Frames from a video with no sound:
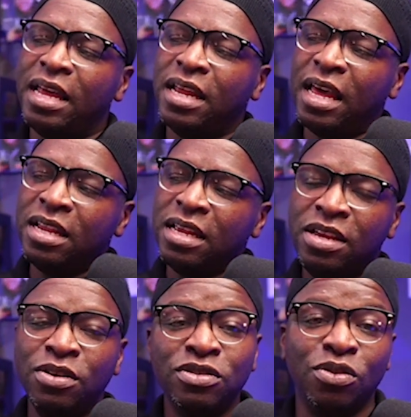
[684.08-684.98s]
And
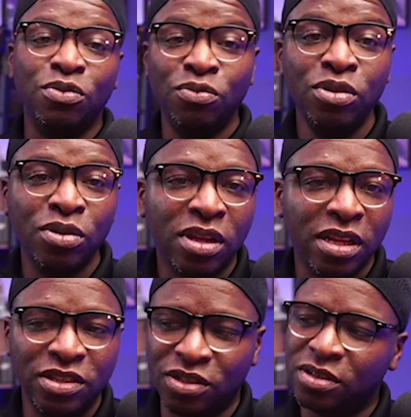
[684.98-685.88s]
here's the real
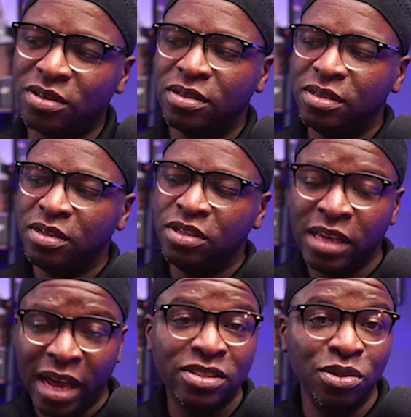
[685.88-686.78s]
clincher.
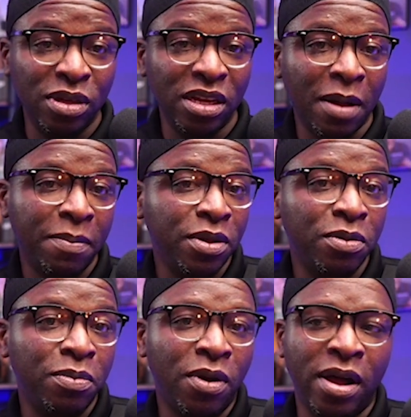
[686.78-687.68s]
Yes, you can
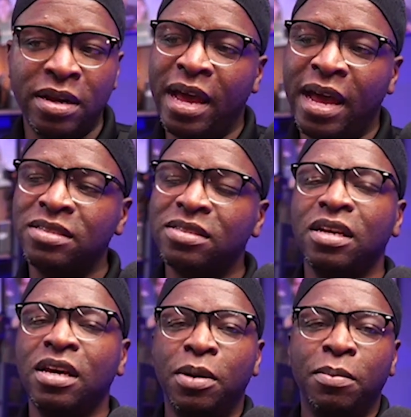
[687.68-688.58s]
upload
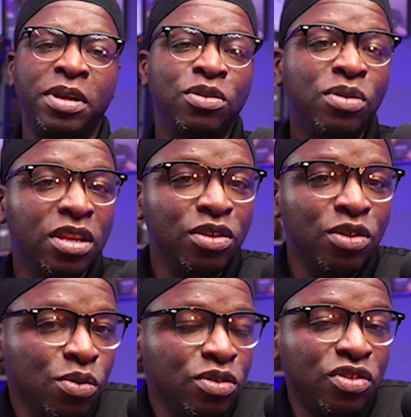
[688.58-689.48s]
broadcasts, but you can
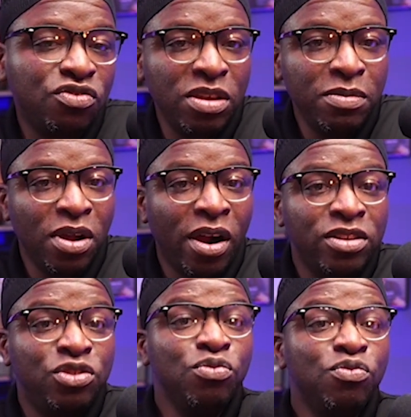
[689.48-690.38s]
use
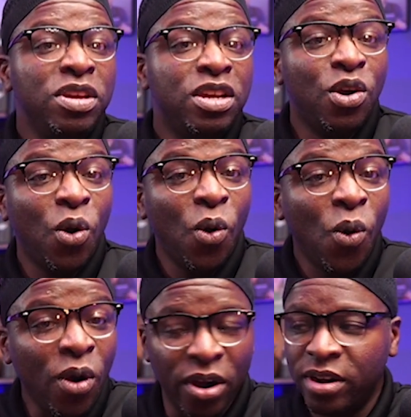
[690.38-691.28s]
StreamYard to
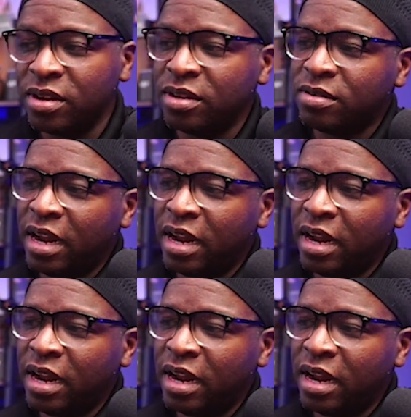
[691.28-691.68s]
record,